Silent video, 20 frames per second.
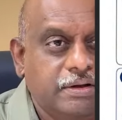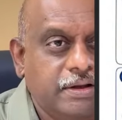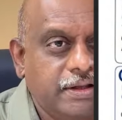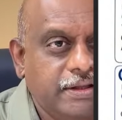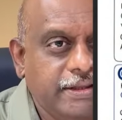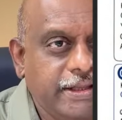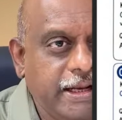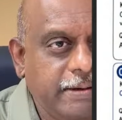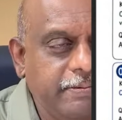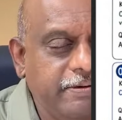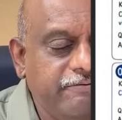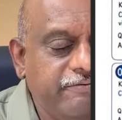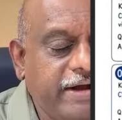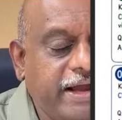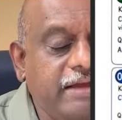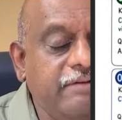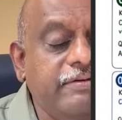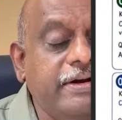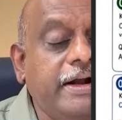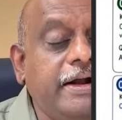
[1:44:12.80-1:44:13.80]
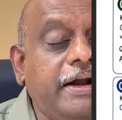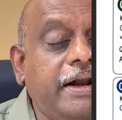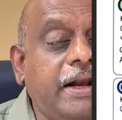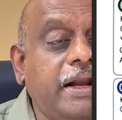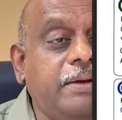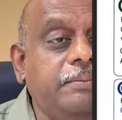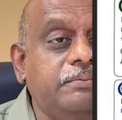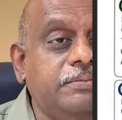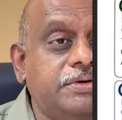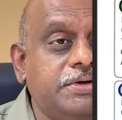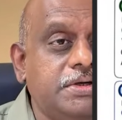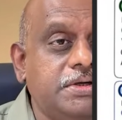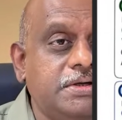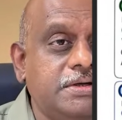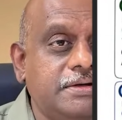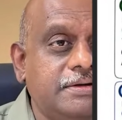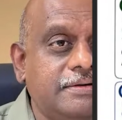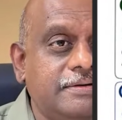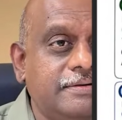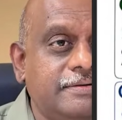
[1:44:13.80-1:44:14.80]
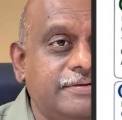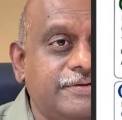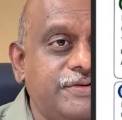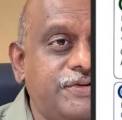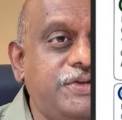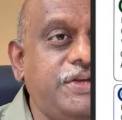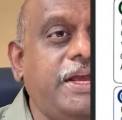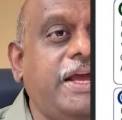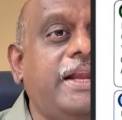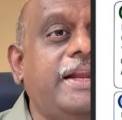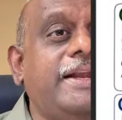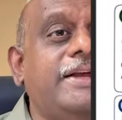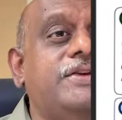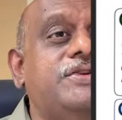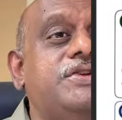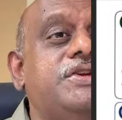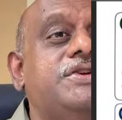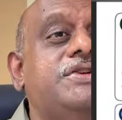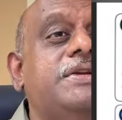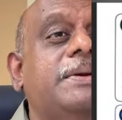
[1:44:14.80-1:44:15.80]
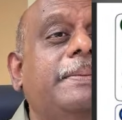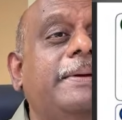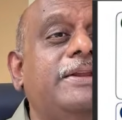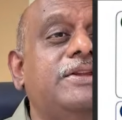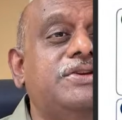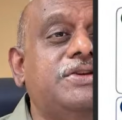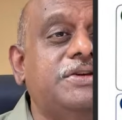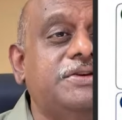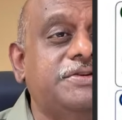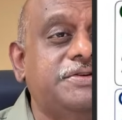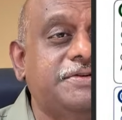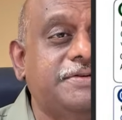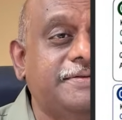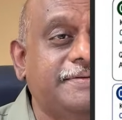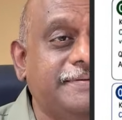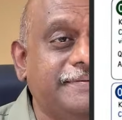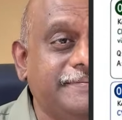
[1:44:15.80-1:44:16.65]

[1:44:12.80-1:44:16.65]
there will be vivid dreams, CNS disturbances.